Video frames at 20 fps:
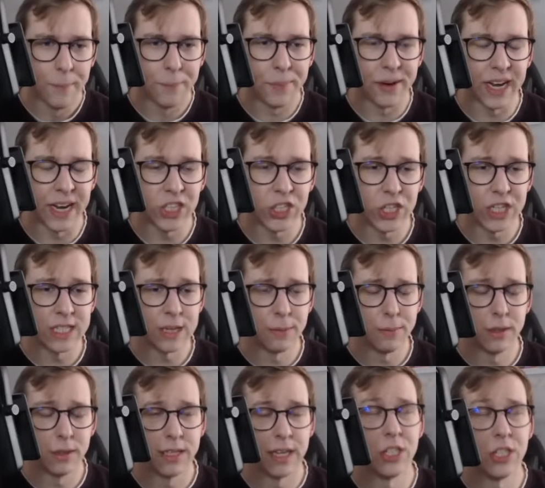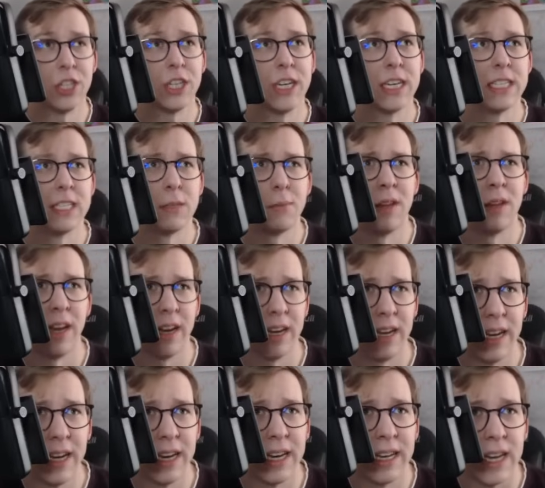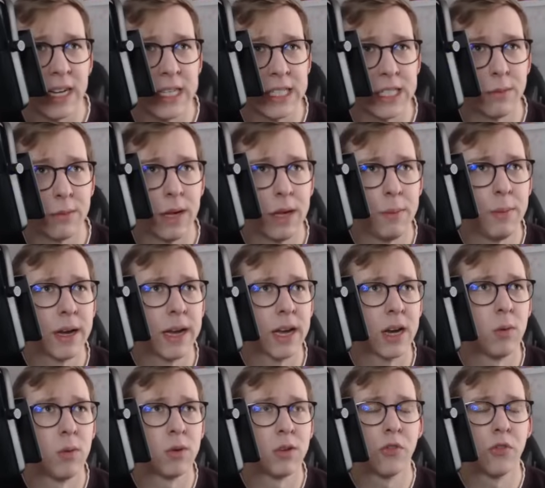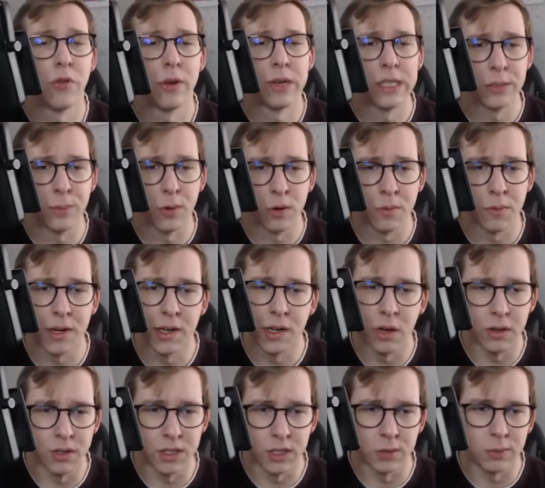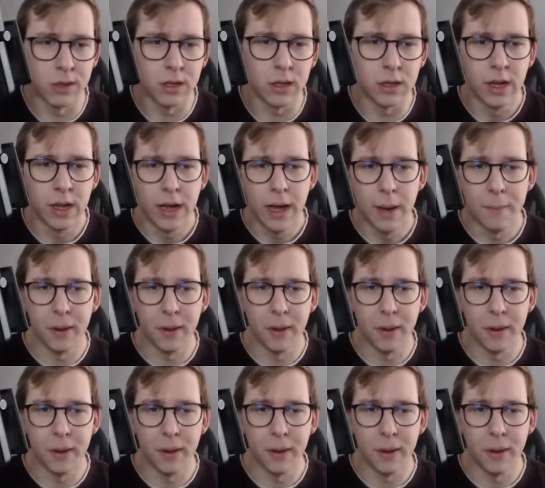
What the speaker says: But actually has some potential against something like Lickitung, so maybe I kind of want to try this Pokemon out as well.